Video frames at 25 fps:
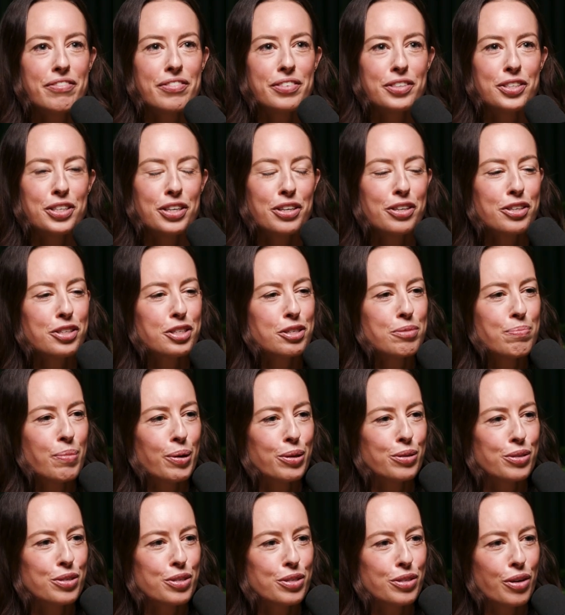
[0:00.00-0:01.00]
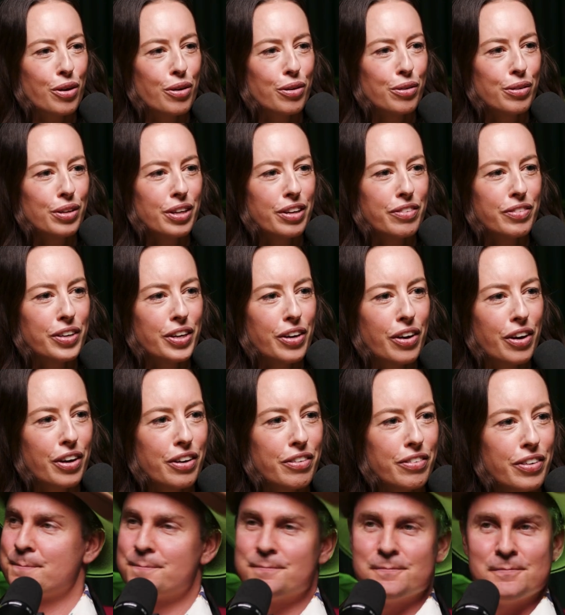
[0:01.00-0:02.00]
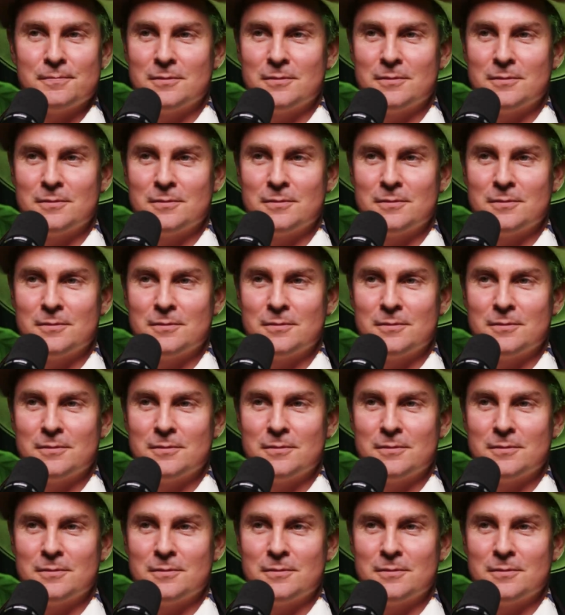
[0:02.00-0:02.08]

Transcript: you know Simone Soul? Have you heard of her?